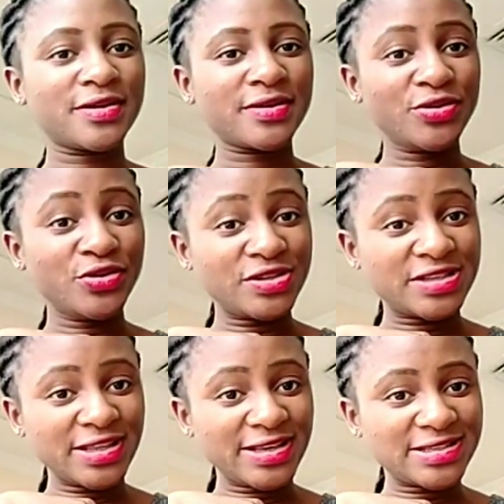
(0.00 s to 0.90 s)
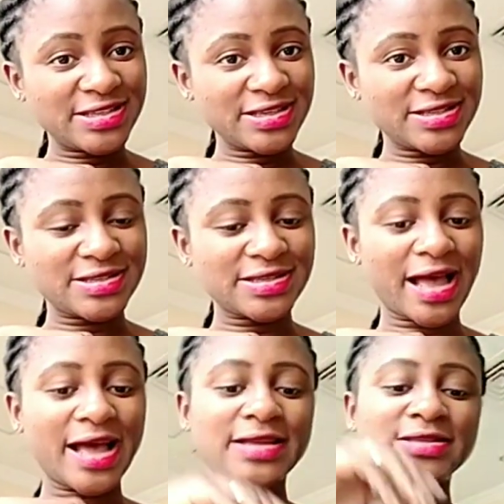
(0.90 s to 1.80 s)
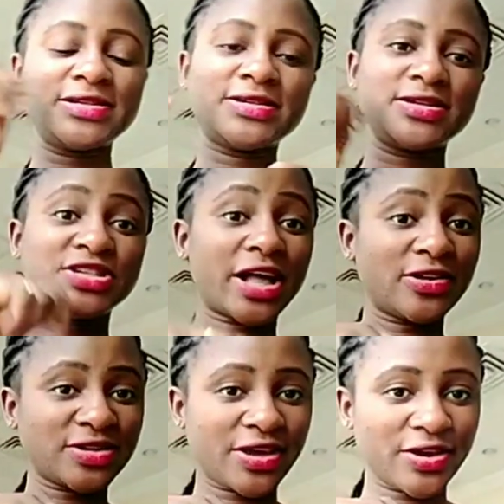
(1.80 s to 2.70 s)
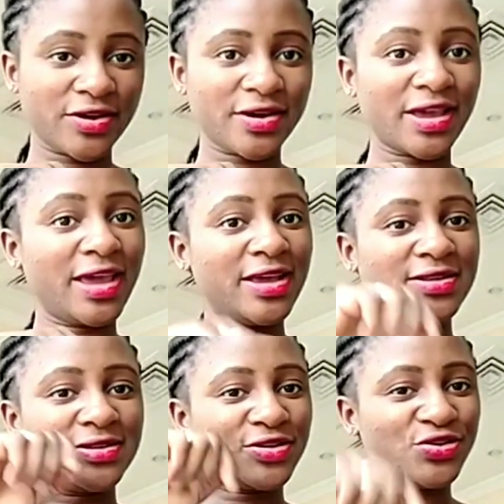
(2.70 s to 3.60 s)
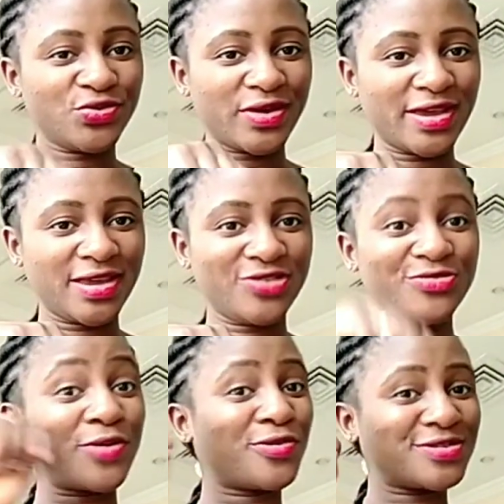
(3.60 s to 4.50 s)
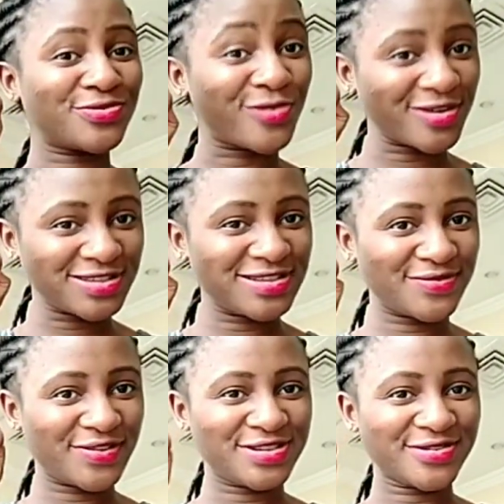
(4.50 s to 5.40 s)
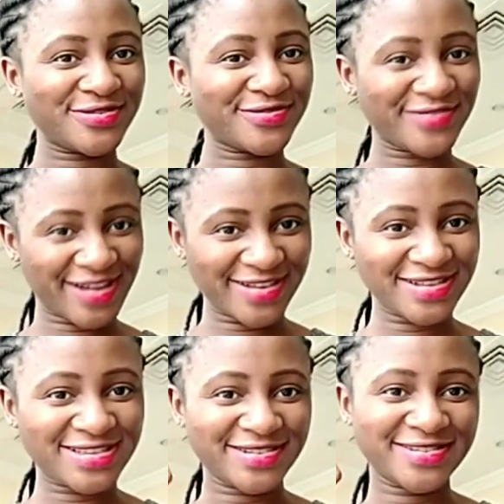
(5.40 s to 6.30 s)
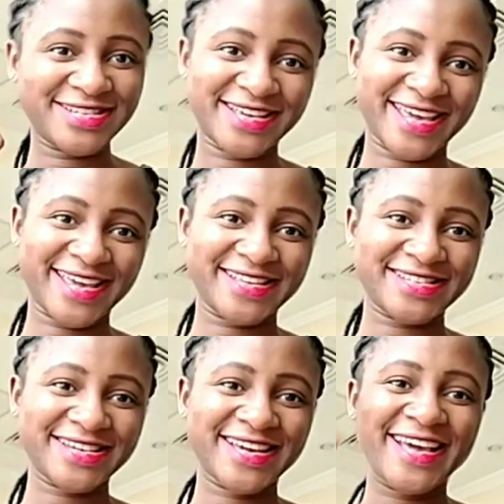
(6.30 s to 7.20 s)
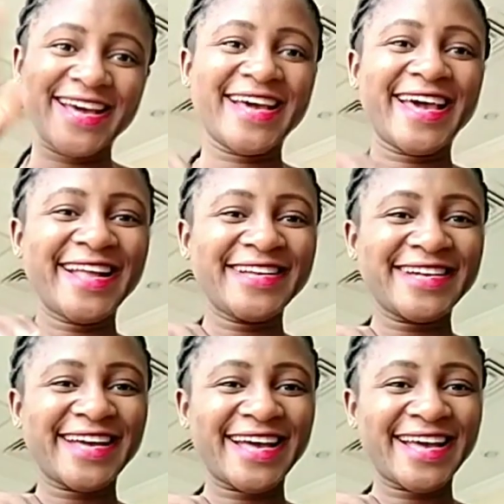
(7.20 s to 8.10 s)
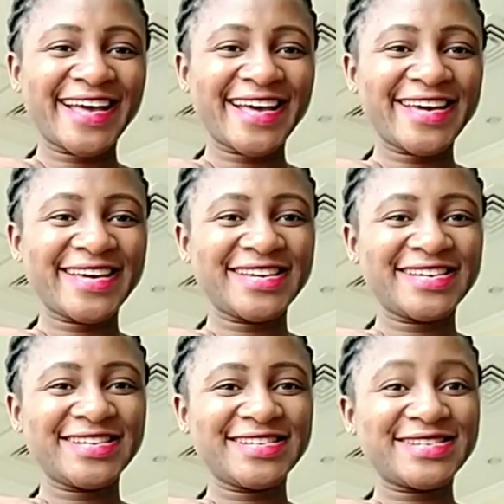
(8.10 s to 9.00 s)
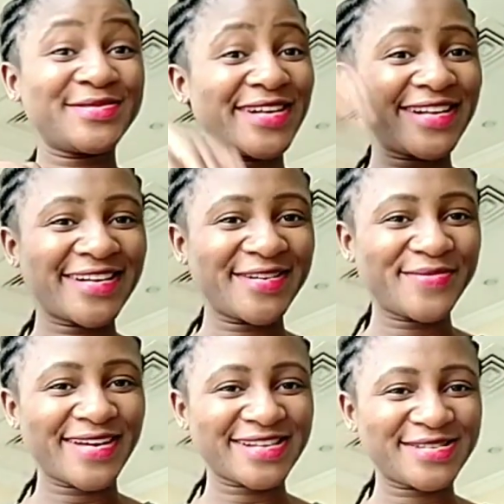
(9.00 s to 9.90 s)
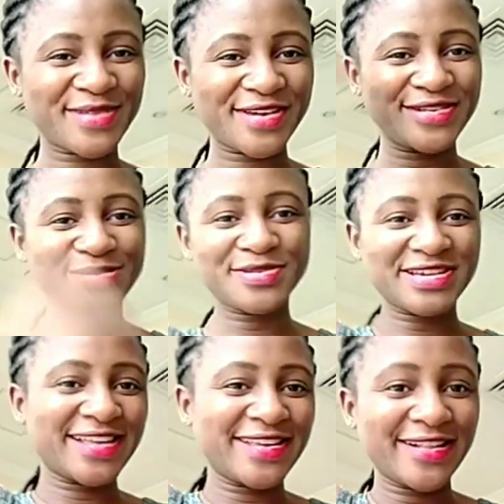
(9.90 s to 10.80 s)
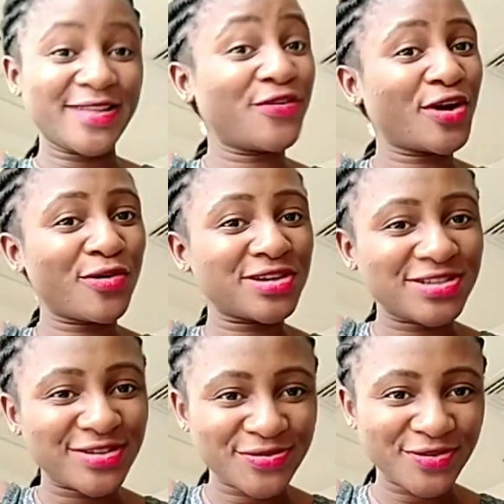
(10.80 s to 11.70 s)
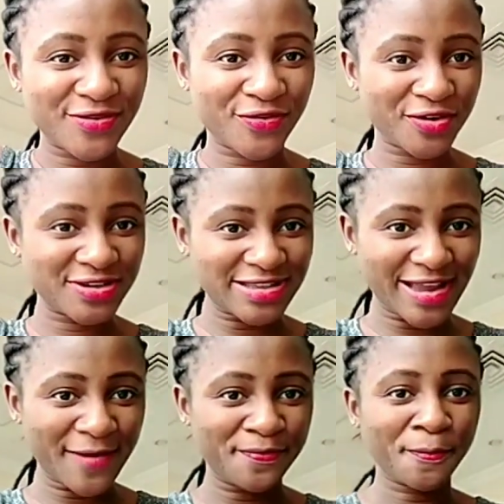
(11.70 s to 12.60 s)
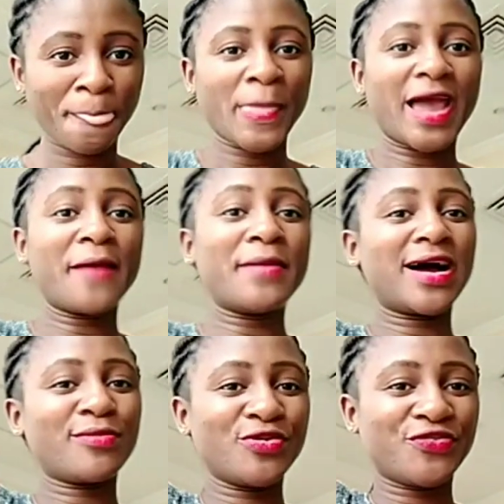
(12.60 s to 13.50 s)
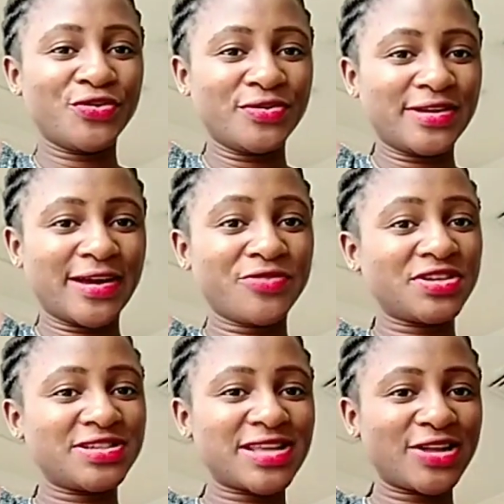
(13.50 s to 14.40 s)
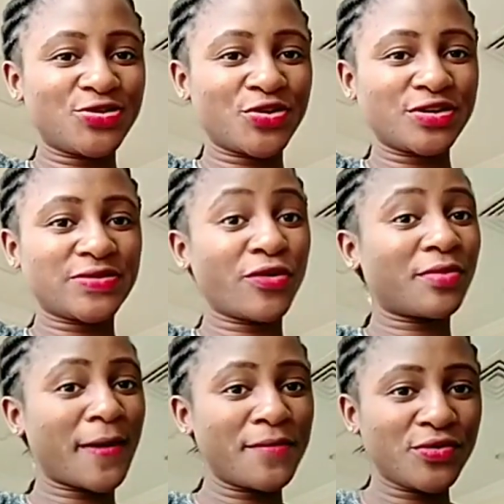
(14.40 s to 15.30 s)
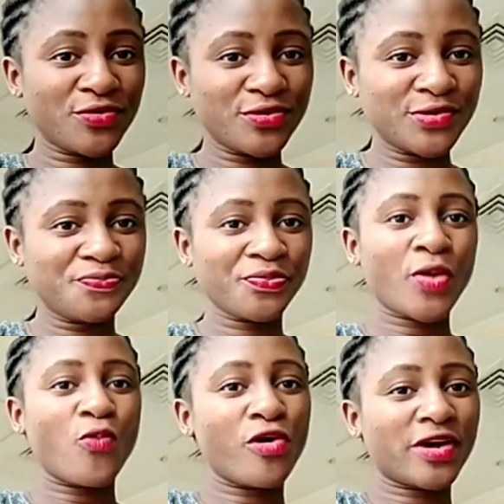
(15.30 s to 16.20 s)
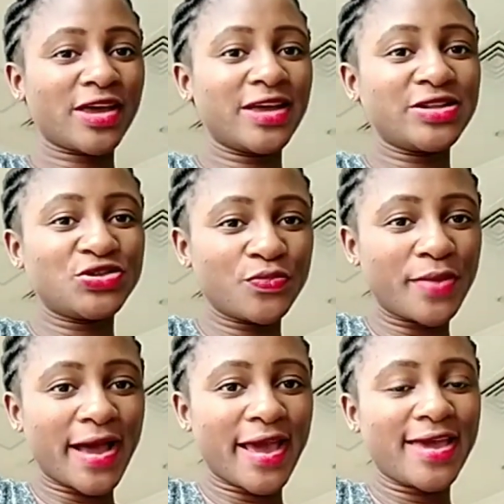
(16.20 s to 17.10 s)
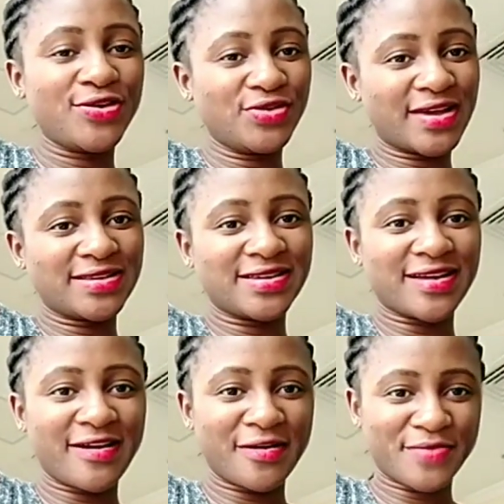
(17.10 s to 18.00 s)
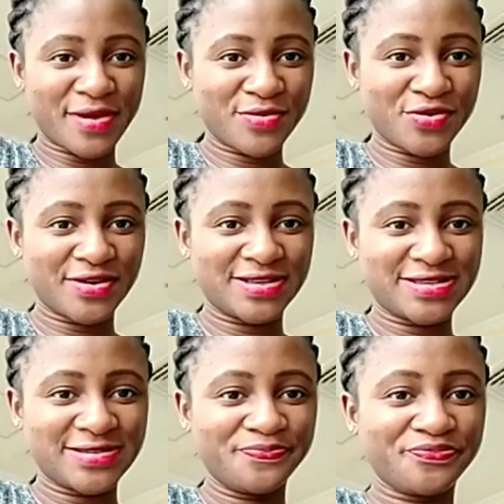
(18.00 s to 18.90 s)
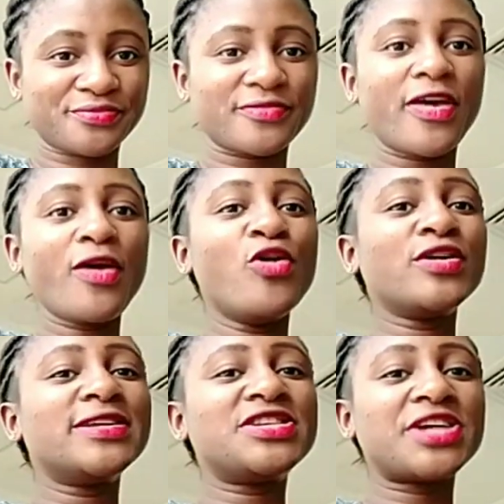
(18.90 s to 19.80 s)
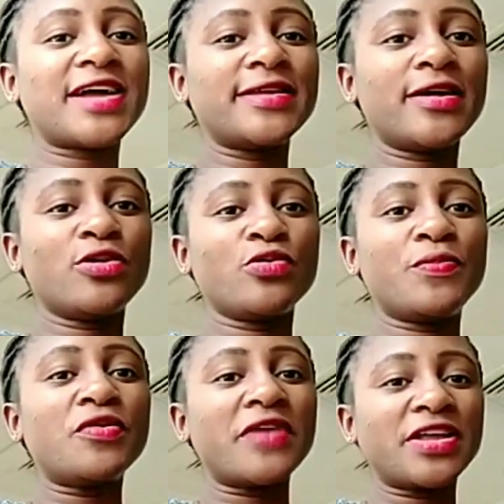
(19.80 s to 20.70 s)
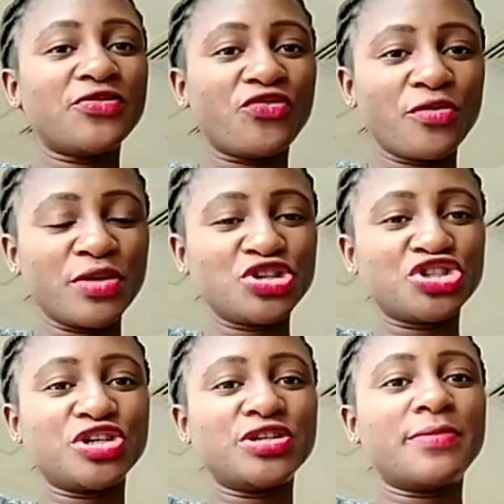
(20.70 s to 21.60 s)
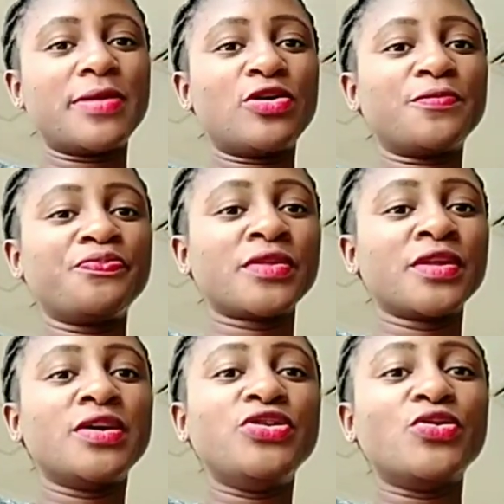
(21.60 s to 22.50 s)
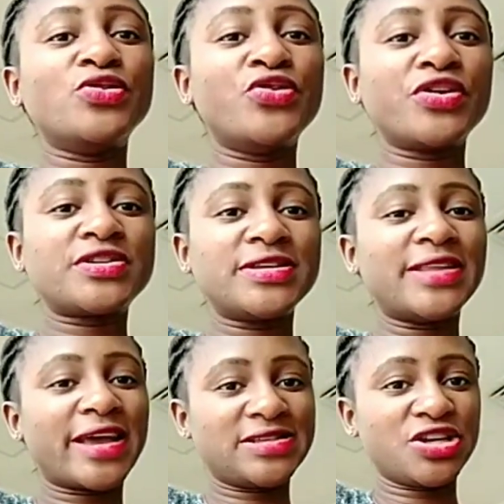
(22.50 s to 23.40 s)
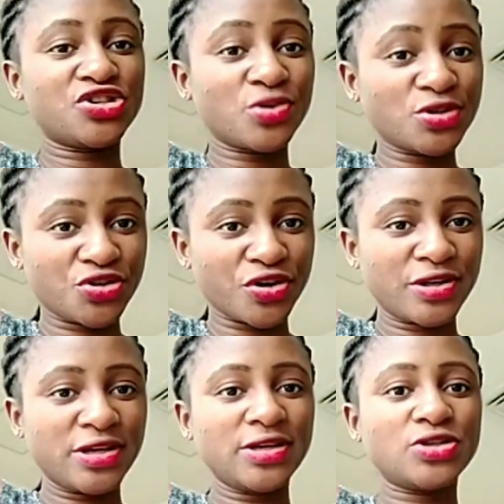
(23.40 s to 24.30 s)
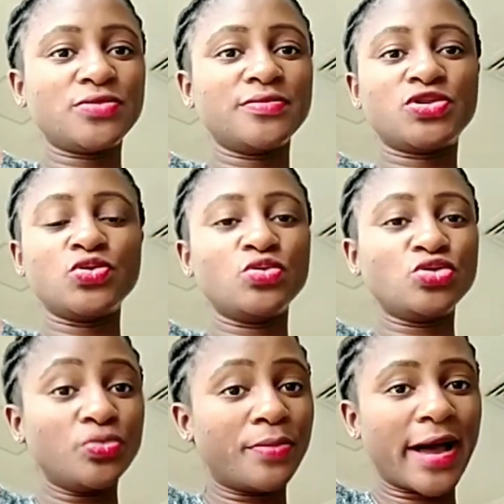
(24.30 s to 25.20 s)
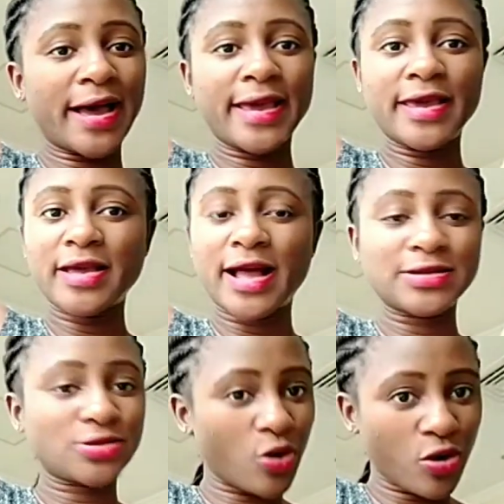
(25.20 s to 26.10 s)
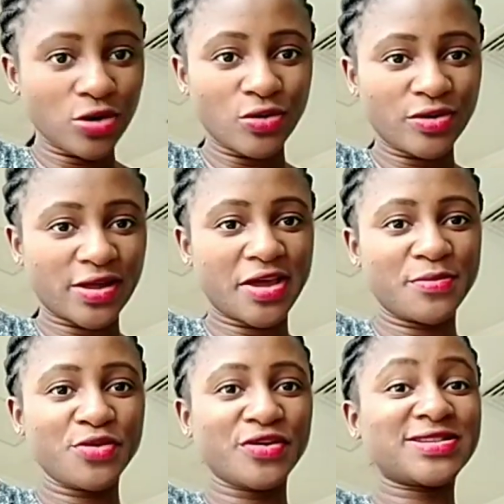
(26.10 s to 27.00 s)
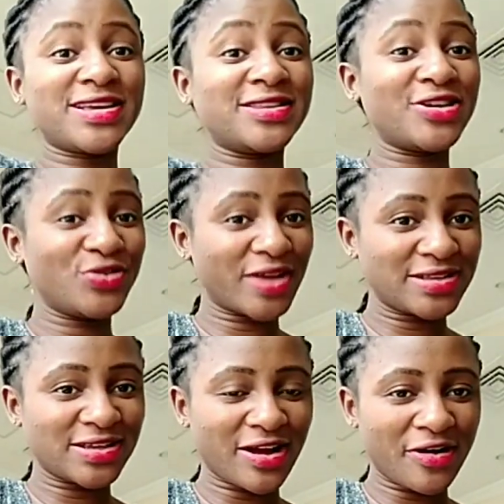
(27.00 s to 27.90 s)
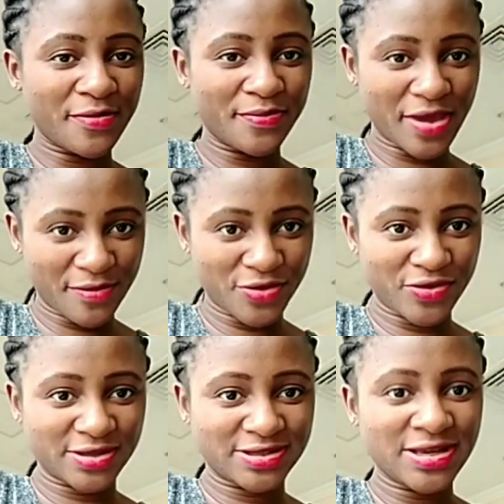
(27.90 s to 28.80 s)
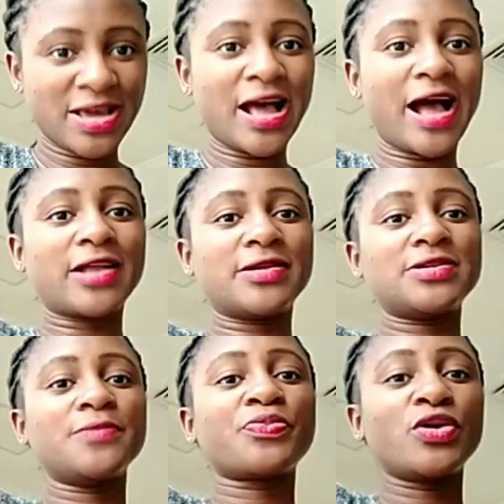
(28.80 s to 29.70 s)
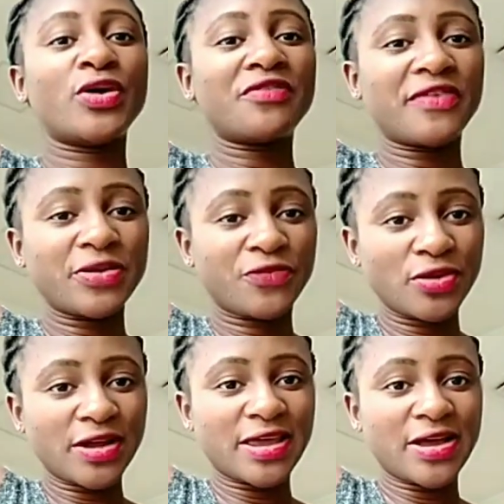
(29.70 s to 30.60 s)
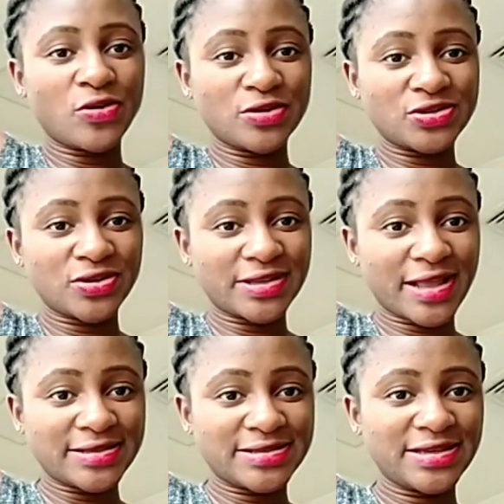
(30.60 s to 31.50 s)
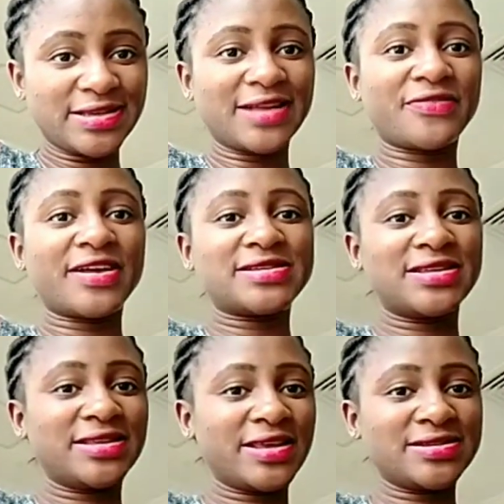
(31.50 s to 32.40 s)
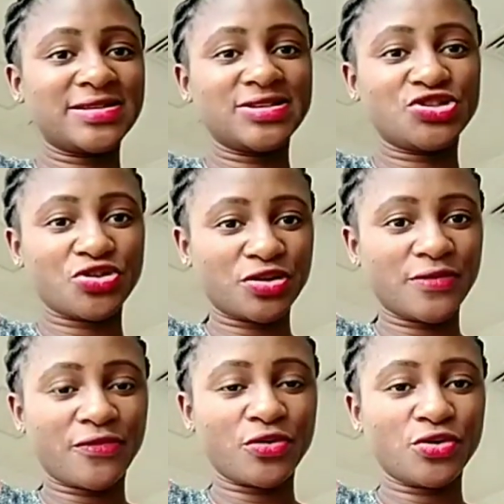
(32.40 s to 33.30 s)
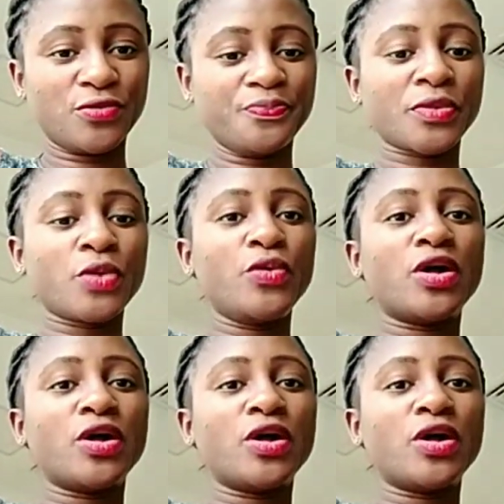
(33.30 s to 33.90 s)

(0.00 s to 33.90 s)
utilities, and childcare in the UAE, you might want to watch this video right till the end. Hello guys, welcome back to my YouTube channel. If you are watching us for the first time, I'm Agbo Fiona, a registered nurse from Cameroon working in Dubai, United Arab Emirates. On this channel, we provide information about your nursing licensure journey to Dubai and all other Emirates in the United Arab Emirates. And you have a Fiona Care consultancy that facilitates this journey for you. We